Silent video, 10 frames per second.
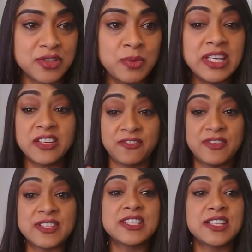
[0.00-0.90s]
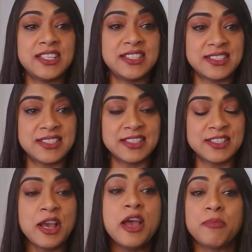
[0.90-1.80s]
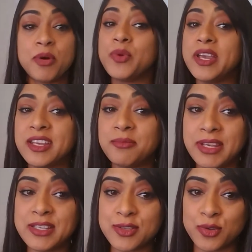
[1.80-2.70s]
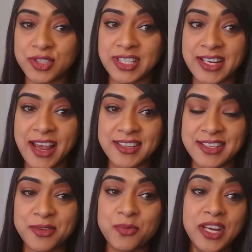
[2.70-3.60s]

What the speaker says: So we need to physically distance, but we can be socially connected.